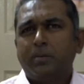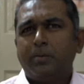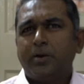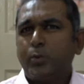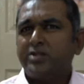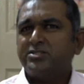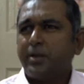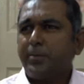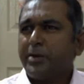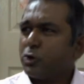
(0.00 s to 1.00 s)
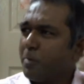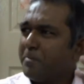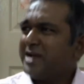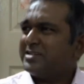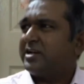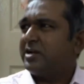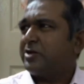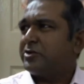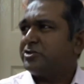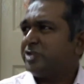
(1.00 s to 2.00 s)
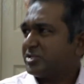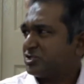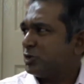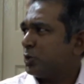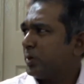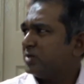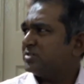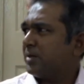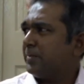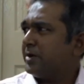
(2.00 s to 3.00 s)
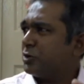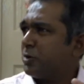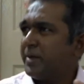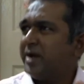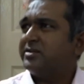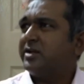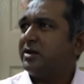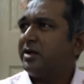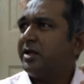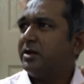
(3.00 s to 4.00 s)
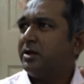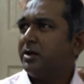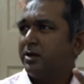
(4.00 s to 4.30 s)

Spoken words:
But when somebody romantically rejects you, when somebody romantically